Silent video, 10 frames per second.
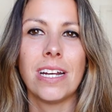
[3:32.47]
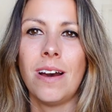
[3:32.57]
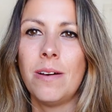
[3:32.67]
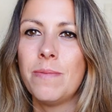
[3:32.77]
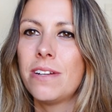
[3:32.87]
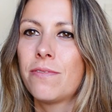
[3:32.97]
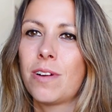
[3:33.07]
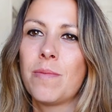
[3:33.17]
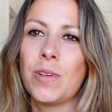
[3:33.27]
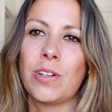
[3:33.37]
coming
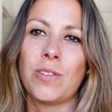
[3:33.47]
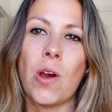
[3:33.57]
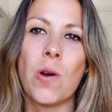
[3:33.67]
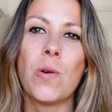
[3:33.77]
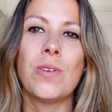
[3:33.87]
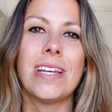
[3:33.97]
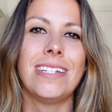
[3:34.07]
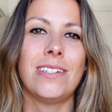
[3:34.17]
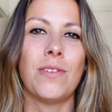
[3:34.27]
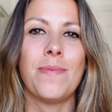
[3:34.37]
from your own
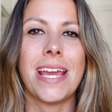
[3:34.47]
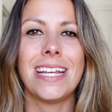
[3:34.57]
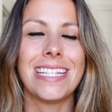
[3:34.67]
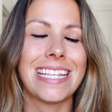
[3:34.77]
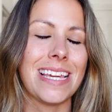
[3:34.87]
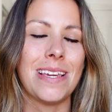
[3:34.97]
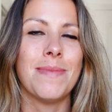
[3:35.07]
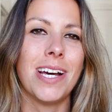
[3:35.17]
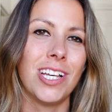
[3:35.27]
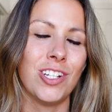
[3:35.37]
domain's
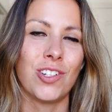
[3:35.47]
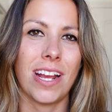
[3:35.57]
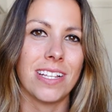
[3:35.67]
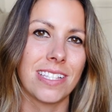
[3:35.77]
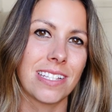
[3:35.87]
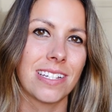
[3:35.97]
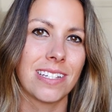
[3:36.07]
email address.